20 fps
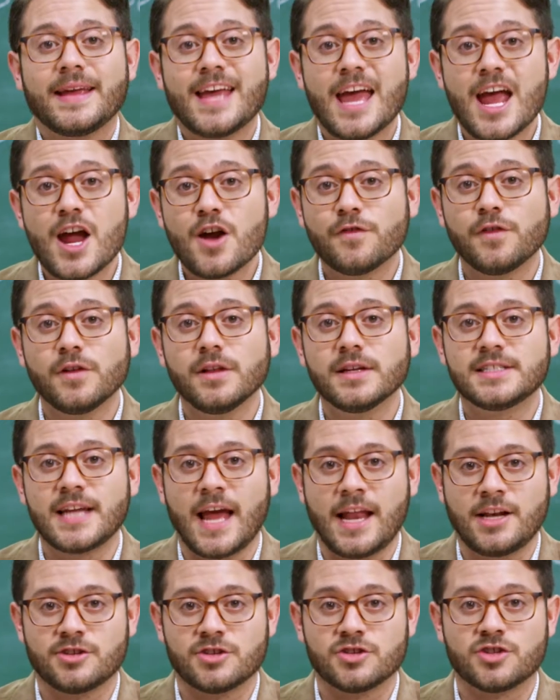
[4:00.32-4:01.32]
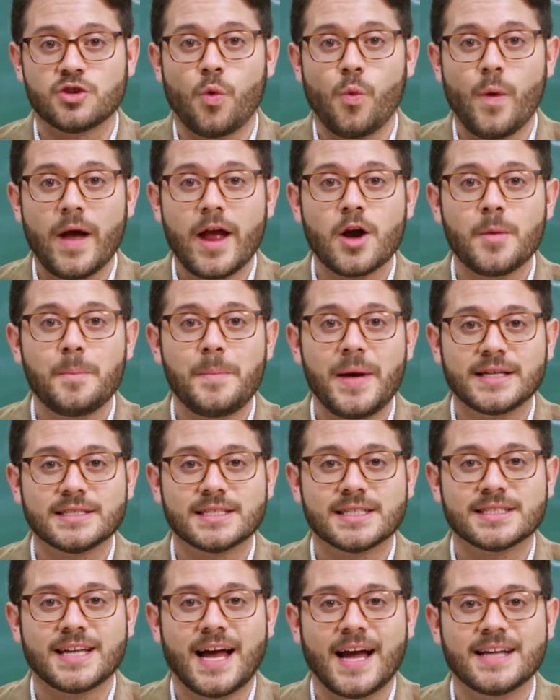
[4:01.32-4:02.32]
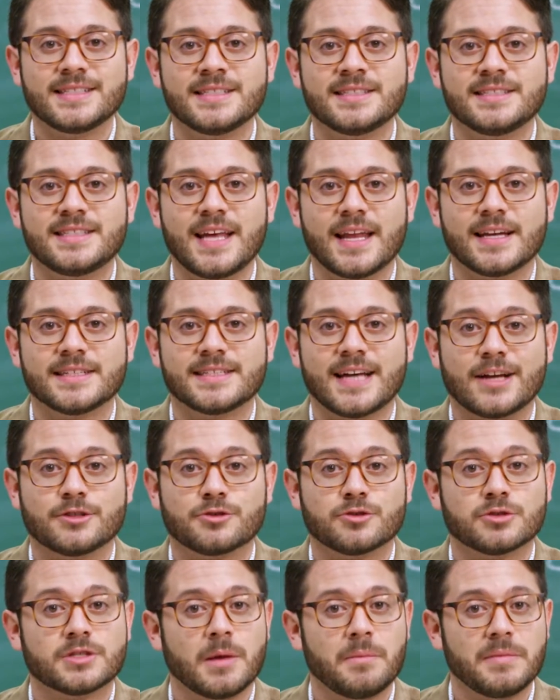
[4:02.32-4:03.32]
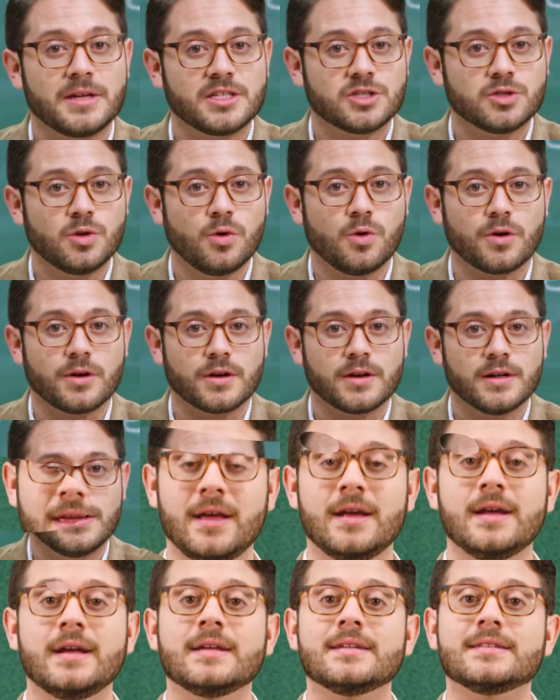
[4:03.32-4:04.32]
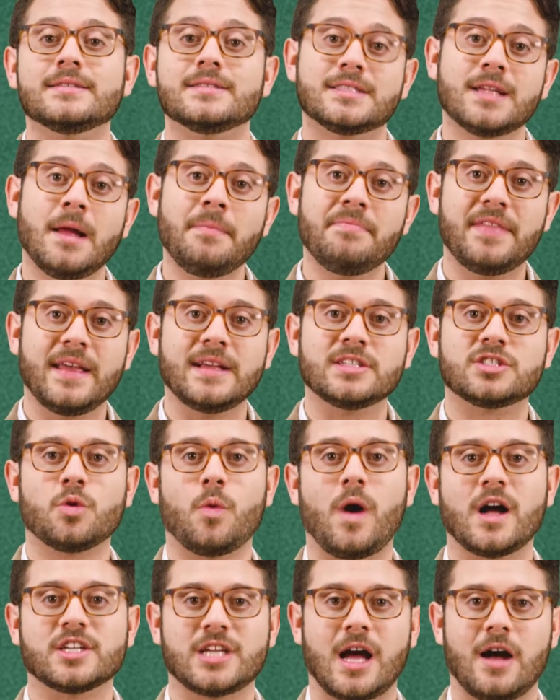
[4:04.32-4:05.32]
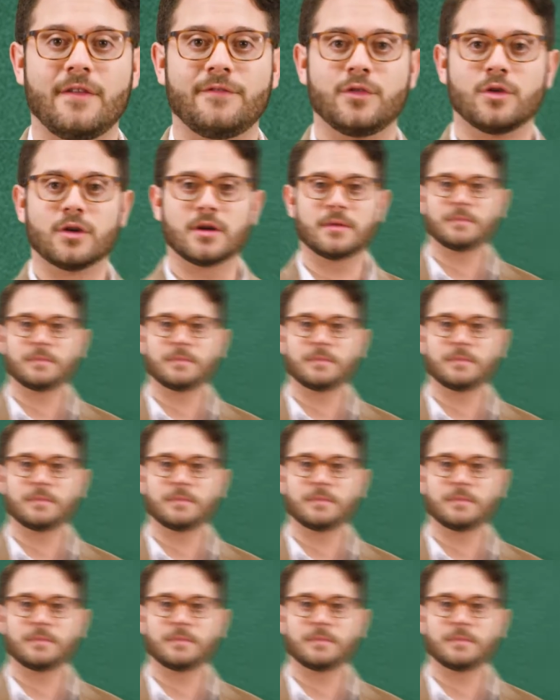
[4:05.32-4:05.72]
careful attention to where pesticides and sanitizers can be stored. Some things to watch out for.